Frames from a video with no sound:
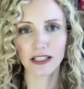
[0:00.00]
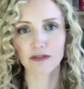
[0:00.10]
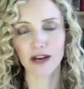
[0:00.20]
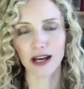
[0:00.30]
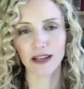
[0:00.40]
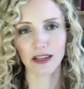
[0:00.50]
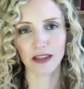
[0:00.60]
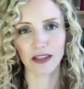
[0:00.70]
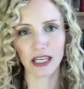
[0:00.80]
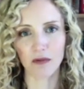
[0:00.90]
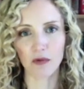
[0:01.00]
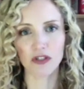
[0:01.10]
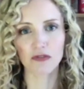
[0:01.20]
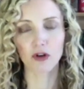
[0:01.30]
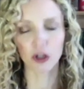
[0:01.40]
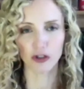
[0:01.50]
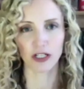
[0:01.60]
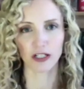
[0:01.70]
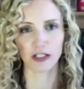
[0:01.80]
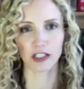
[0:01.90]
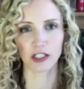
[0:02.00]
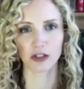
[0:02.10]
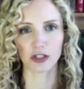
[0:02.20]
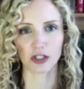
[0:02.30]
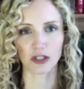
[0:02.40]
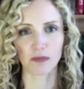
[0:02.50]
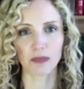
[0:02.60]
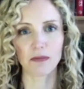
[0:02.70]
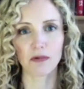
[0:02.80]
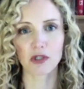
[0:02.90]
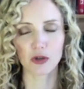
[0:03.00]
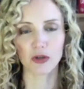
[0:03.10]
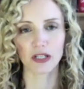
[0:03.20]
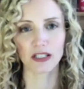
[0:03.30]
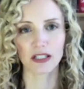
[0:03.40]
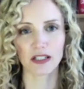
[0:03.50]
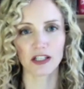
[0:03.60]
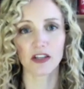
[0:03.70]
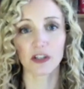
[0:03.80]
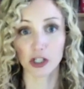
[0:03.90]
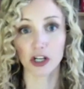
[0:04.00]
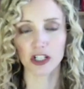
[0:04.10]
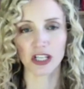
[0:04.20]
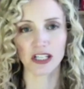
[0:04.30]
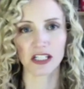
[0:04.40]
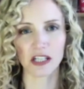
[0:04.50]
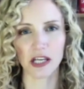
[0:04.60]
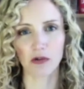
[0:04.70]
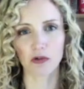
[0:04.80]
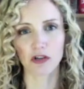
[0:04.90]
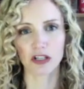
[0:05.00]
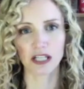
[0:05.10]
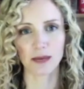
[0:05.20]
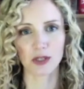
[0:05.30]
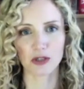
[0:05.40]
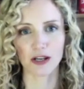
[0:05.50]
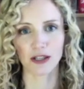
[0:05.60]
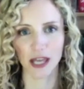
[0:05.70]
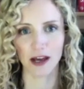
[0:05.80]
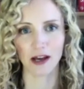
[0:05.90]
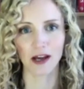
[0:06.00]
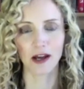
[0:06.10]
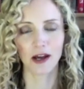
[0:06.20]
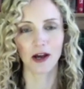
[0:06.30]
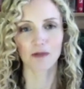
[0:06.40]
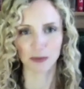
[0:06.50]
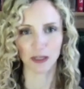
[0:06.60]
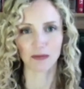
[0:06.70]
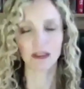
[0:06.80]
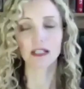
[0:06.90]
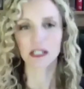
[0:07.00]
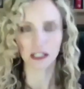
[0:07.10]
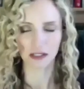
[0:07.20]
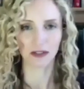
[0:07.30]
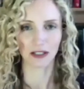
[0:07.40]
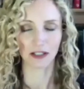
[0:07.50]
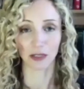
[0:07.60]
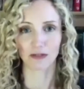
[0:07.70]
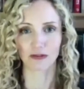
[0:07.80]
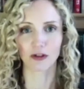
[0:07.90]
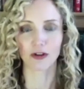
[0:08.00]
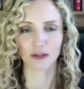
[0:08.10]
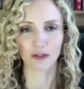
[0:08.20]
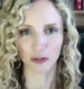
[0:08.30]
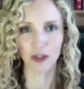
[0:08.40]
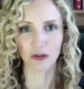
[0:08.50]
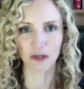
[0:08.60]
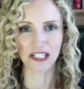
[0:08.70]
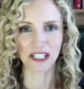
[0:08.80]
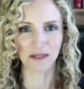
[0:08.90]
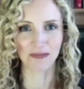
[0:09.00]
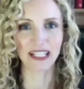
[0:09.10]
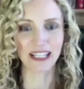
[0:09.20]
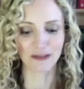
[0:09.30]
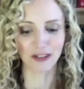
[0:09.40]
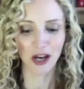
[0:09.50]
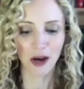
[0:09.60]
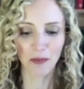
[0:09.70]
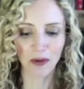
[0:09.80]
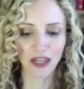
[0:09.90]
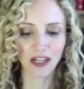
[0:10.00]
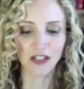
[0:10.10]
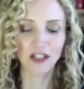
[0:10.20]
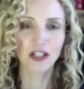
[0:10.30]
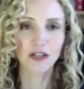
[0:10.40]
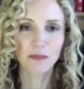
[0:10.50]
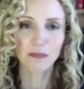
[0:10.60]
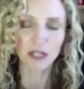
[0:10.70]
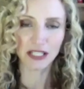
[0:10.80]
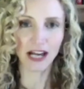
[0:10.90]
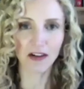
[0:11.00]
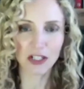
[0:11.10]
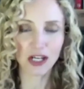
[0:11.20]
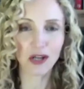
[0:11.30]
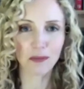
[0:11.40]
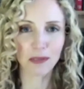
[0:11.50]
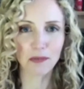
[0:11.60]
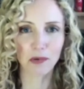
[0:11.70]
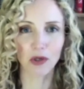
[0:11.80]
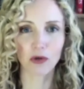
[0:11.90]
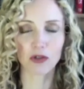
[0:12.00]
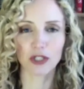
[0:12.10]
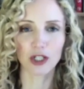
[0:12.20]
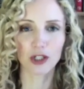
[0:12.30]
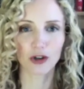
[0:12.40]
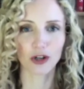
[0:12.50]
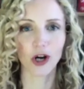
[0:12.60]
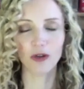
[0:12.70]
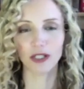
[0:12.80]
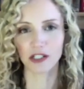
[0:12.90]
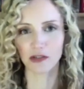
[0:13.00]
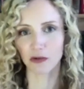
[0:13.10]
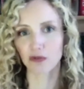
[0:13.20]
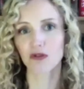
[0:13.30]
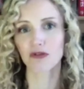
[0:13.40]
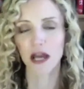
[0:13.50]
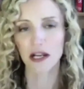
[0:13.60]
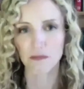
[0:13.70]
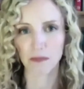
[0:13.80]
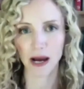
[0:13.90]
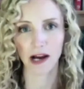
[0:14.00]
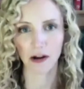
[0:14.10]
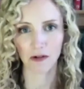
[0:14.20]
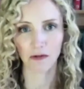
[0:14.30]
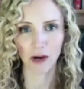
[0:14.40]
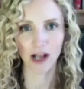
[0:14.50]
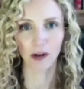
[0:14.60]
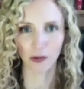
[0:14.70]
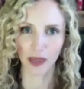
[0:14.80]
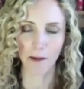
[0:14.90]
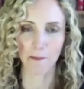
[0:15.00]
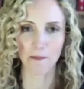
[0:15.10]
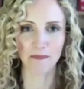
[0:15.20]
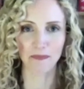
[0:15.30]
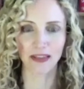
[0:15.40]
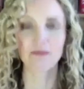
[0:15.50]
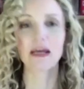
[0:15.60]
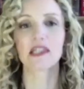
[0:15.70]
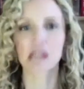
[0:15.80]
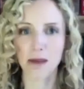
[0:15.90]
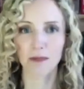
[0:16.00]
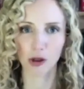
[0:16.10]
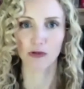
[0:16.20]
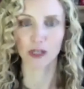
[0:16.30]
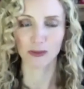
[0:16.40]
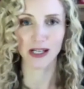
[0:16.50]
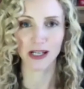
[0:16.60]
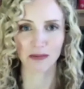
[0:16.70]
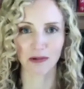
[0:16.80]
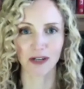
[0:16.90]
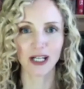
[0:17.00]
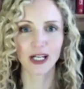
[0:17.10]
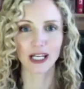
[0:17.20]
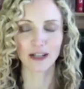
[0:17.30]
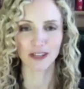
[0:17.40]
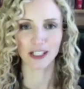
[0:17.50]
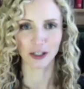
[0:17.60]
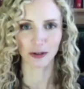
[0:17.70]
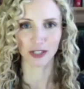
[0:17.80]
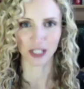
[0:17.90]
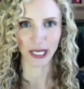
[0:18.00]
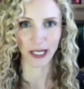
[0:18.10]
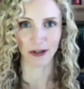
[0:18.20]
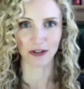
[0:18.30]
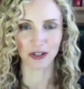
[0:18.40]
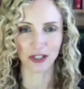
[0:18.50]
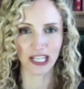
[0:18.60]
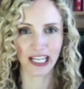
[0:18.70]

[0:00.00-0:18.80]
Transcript: the fact that it was a voluntary institution, that people joined it, the church that is, in order to demonstrate their respectability as, as well as, as for, for good reasons of belief, but they could denounce other people in order to look holy. So it would reflect back well on them, made them look respectable if they told tales.